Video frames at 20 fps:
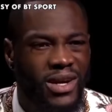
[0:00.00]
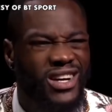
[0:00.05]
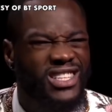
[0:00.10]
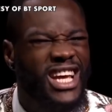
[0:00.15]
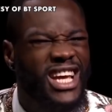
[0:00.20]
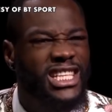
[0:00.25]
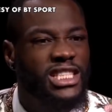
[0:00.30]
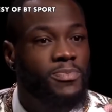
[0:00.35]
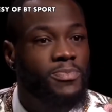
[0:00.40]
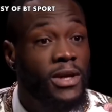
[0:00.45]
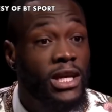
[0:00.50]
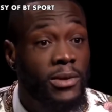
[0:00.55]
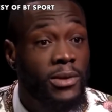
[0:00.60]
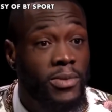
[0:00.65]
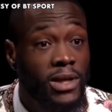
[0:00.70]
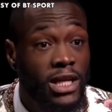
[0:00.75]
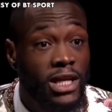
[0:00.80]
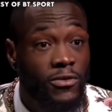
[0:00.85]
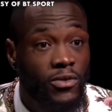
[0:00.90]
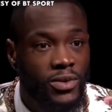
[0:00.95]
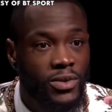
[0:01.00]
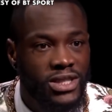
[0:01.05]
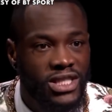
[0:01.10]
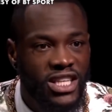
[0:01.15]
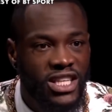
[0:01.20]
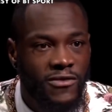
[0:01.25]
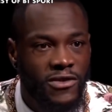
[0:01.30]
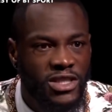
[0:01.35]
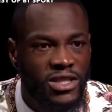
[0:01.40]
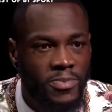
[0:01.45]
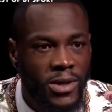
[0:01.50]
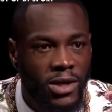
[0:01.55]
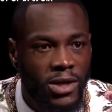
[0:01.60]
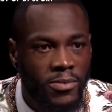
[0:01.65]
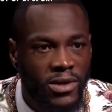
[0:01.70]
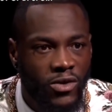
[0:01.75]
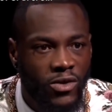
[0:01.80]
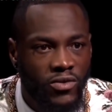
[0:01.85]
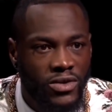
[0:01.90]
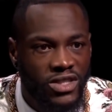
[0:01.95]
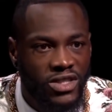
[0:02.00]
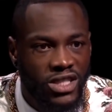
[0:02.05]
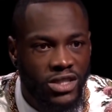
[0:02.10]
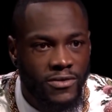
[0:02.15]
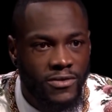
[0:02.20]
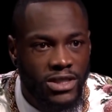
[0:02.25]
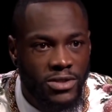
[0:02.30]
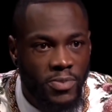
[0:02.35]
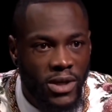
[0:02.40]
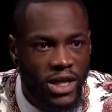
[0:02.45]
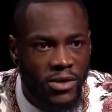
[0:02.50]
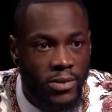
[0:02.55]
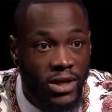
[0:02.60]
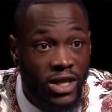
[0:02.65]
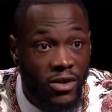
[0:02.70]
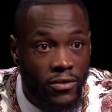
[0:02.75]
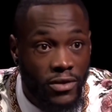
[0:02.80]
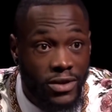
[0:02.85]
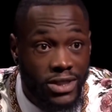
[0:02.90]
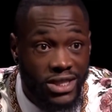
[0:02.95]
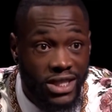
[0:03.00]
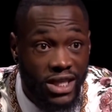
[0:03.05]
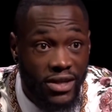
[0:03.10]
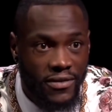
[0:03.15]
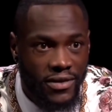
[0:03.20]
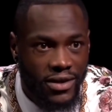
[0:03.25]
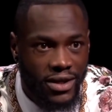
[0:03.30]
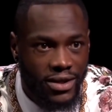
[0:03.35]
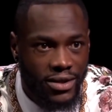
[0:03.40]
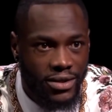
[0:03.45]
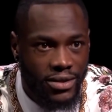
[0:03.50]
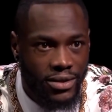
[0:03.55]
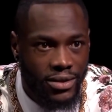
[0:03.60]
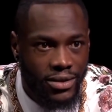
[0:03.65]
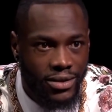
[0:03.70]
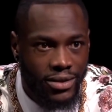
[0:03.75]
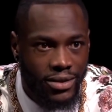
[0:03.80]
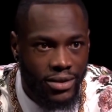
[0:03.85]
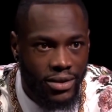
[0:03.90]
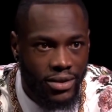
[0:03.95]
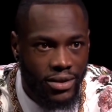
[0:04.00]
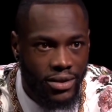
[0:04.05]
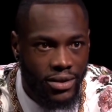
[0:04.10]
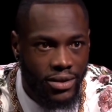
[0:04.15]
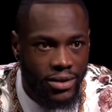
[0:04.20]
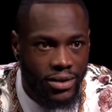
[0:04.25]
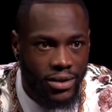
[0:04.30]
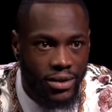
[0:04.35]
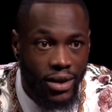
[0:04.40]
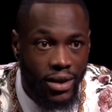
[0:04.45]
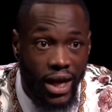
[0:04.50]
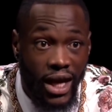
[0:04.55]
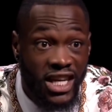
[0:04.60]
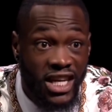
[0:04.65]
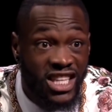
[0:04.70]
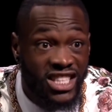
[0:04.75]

because I speak it, believe it, receive it, speak it, believe it, receive it, speak it, believe it, receive it.